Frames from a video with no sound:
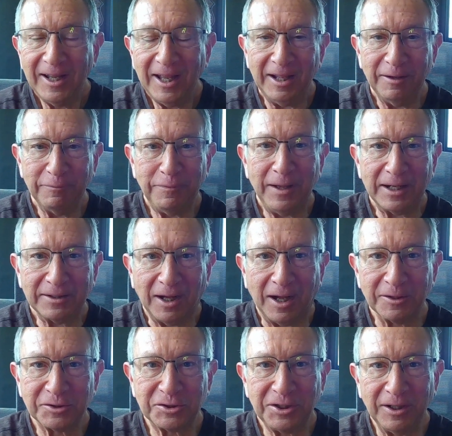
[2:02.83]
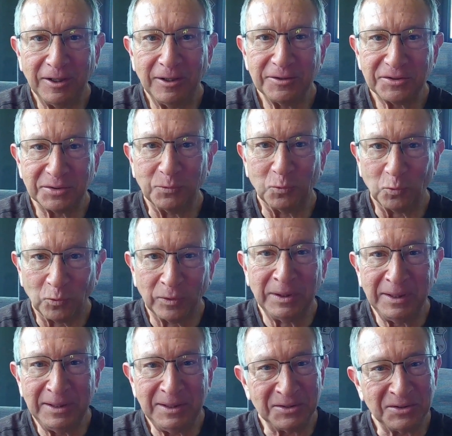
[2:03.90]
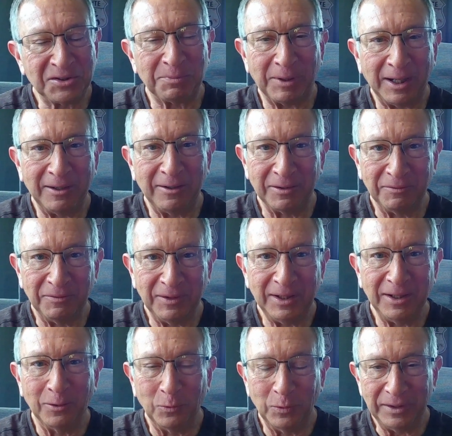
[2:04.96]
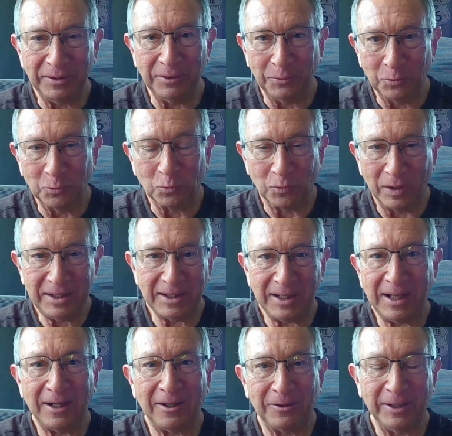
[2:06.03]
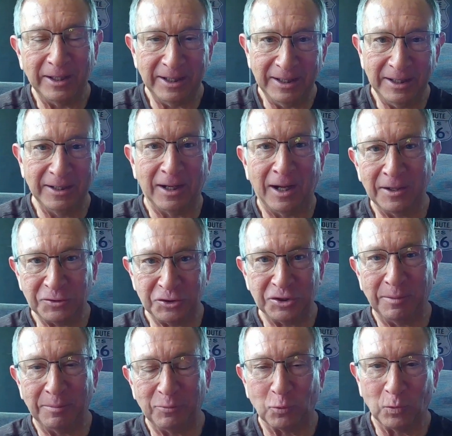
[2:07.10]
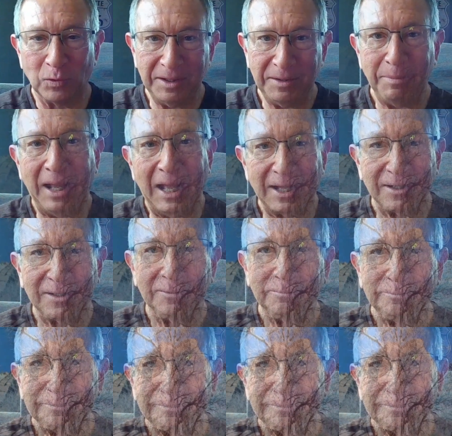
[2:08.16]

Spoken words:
And in fact, I'll share some really inspiring video with you right now, and then I'll jump right back.